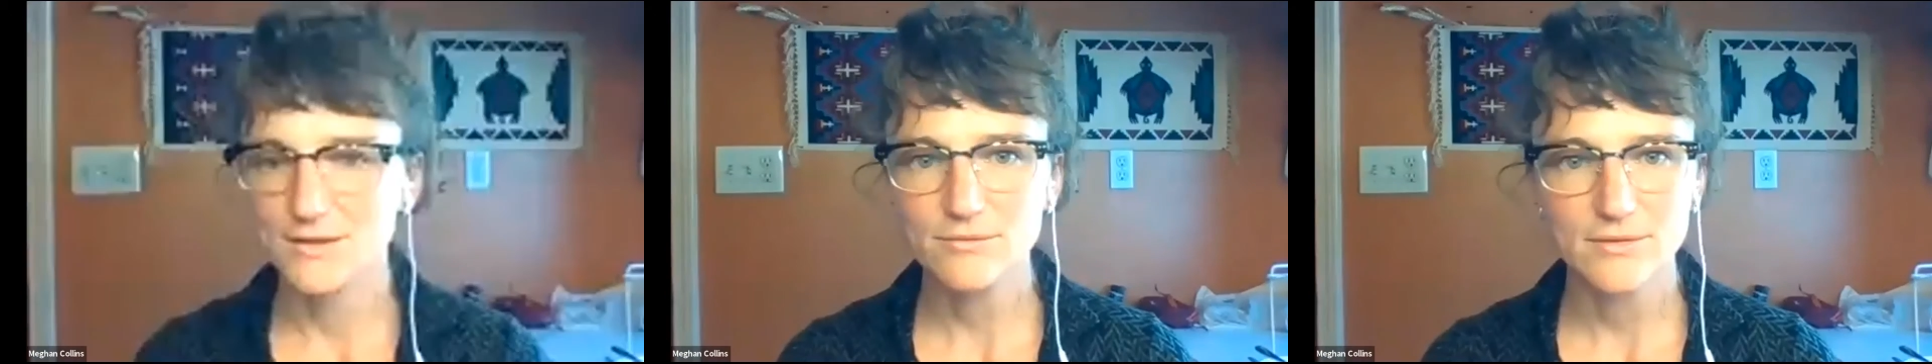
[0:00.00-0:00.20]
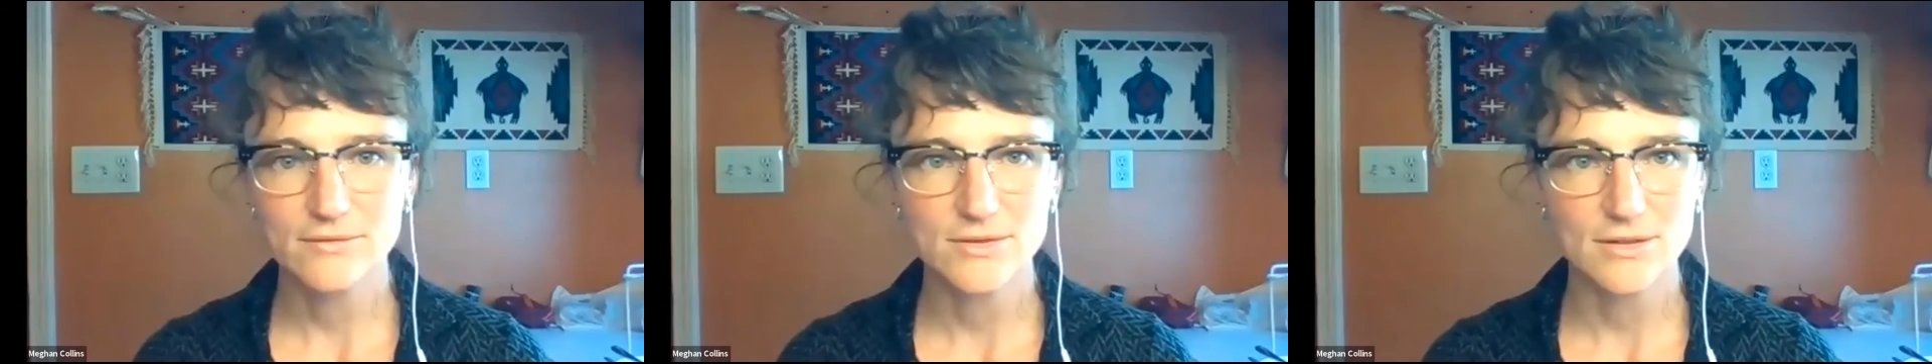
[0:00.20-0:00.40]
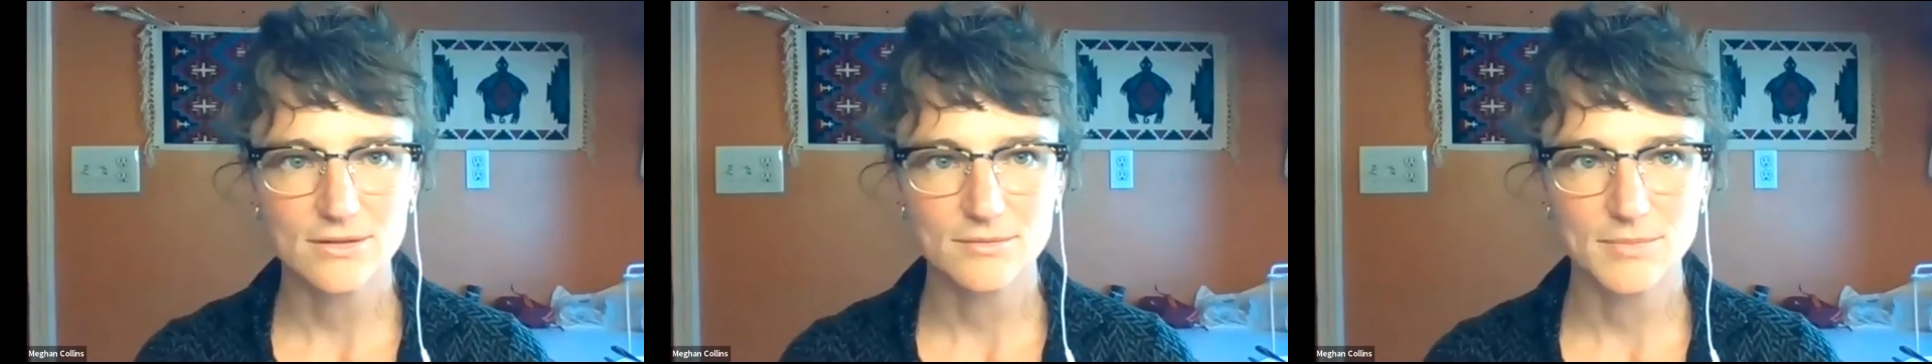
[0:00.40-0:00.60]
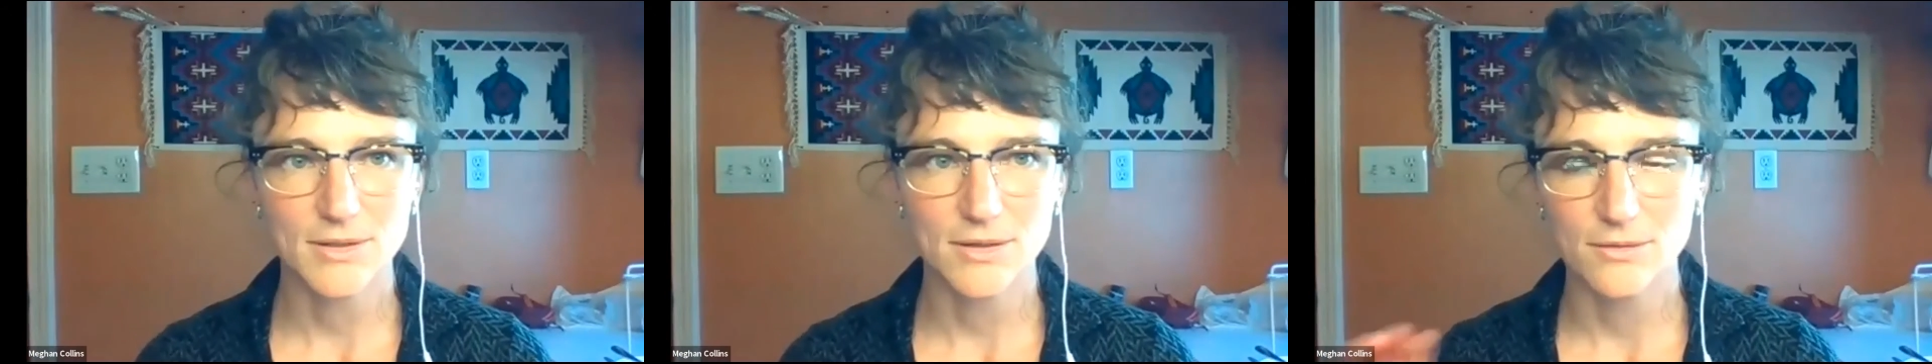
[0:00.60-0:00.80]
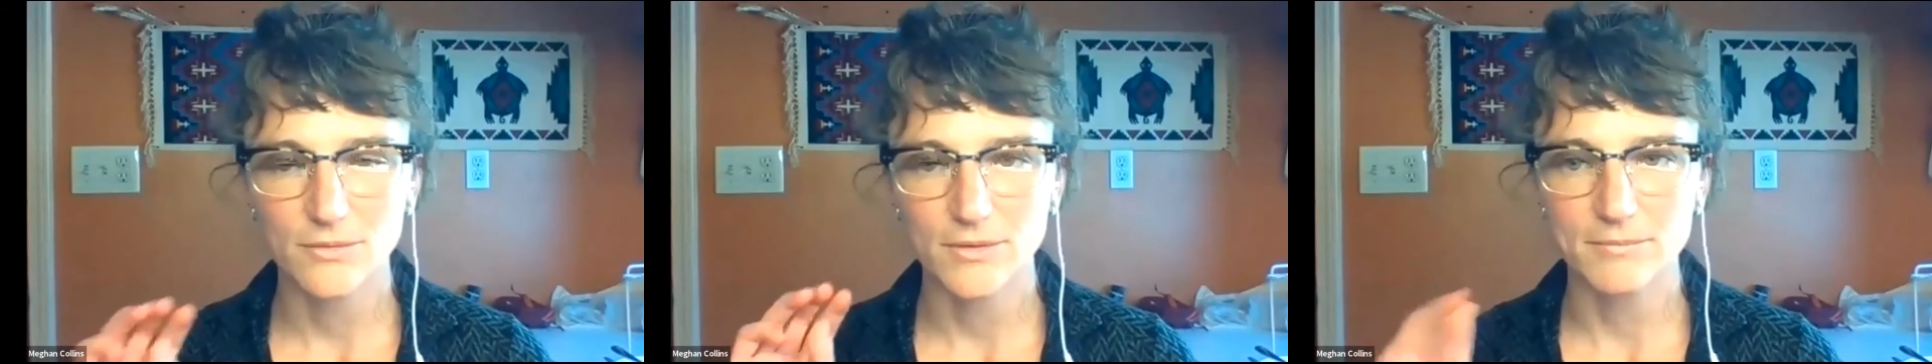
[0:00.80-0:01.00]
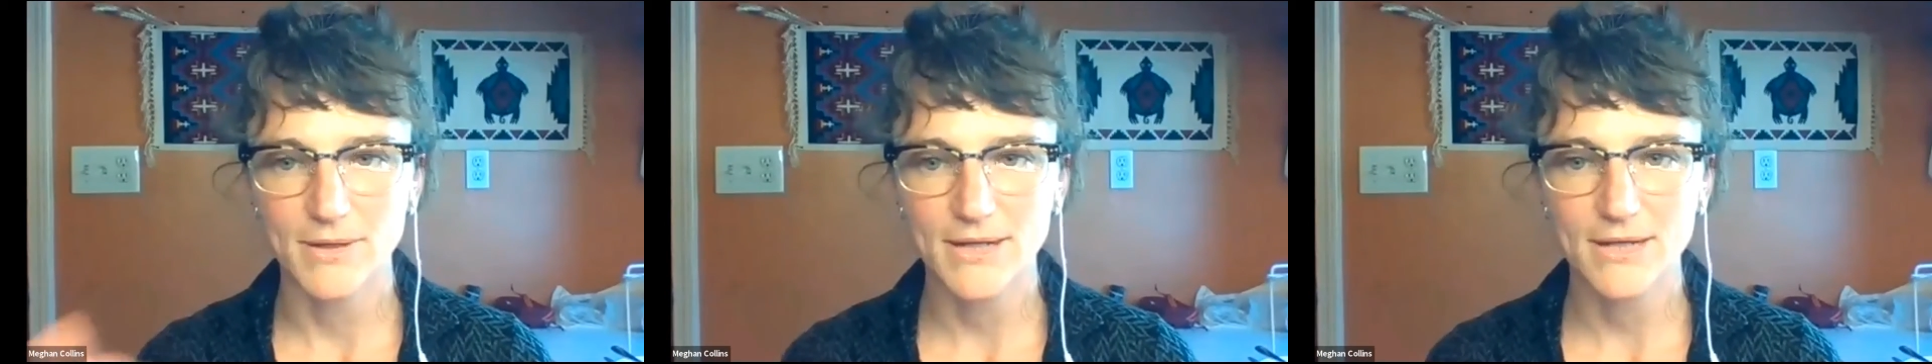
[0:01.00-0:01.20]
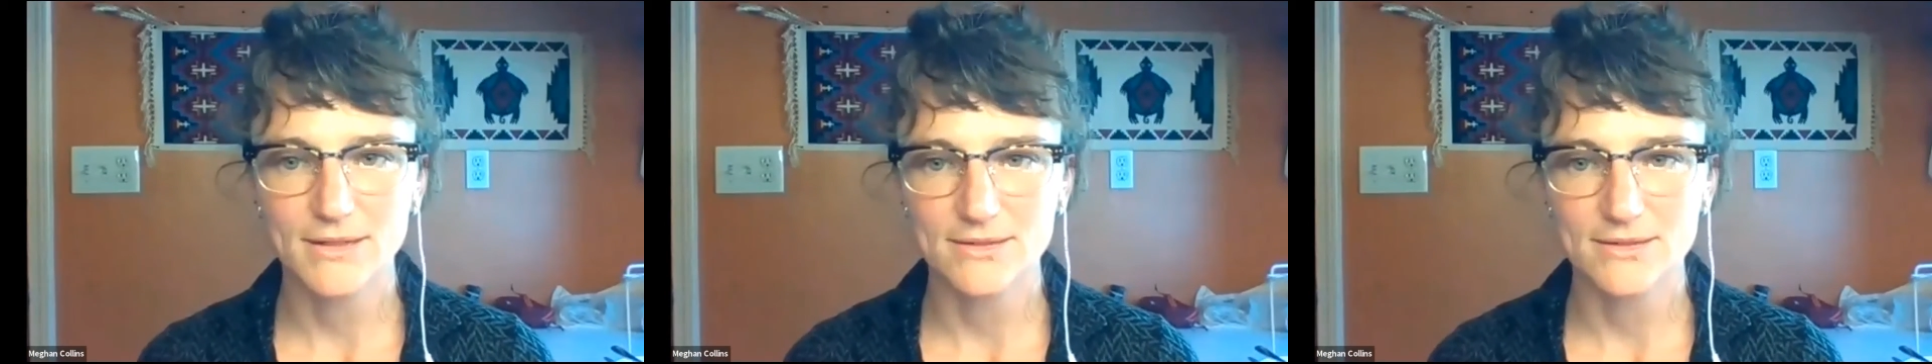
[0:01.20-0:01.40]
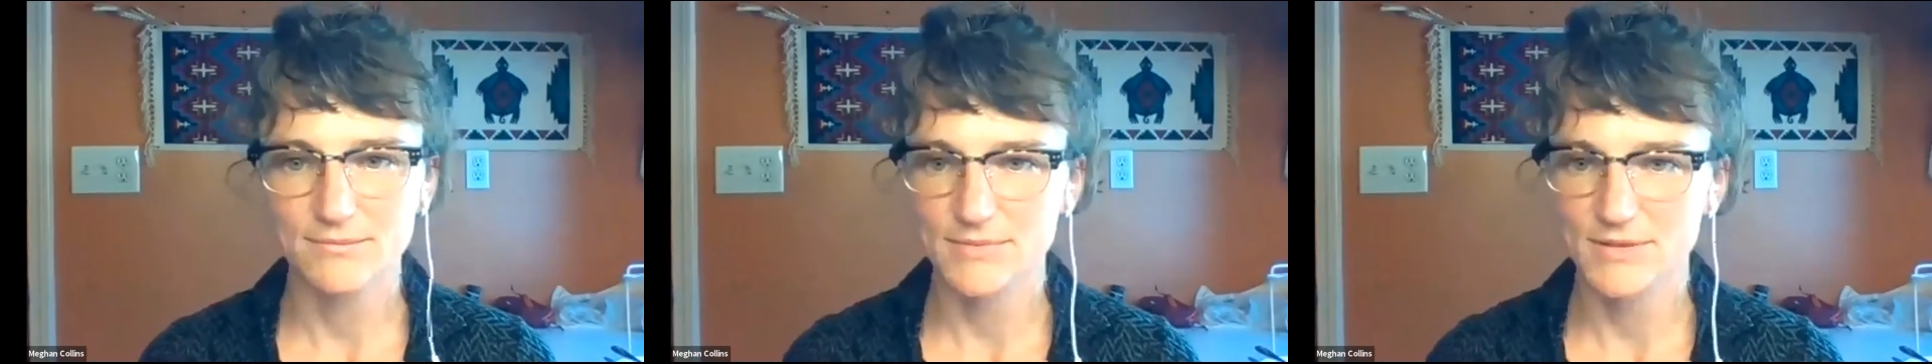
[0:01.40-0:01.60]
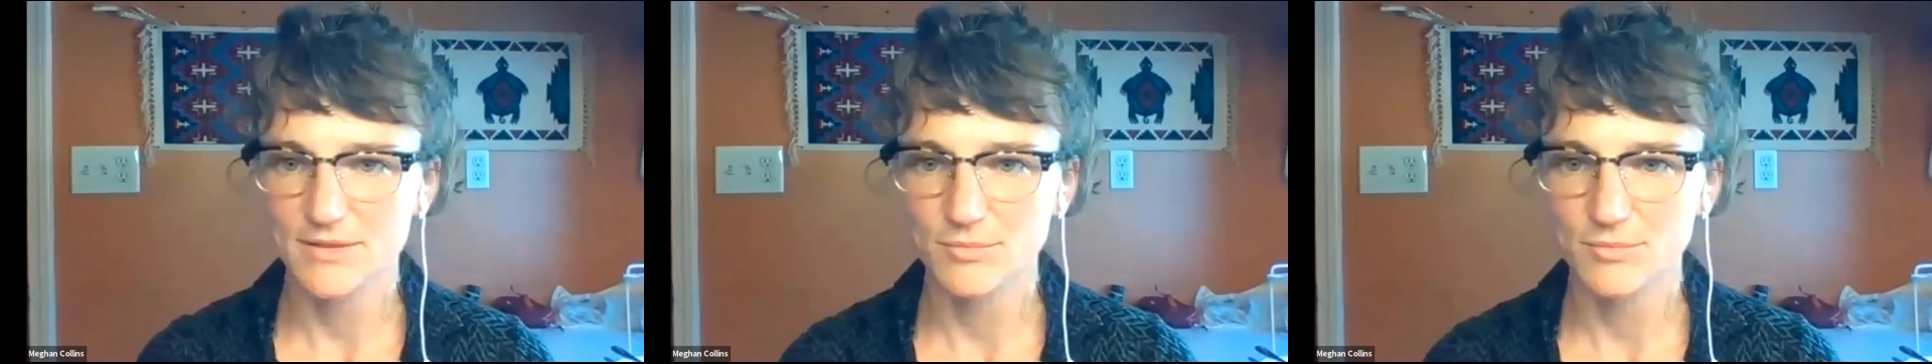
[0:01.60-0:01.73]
Now that we've talked about the mechanisms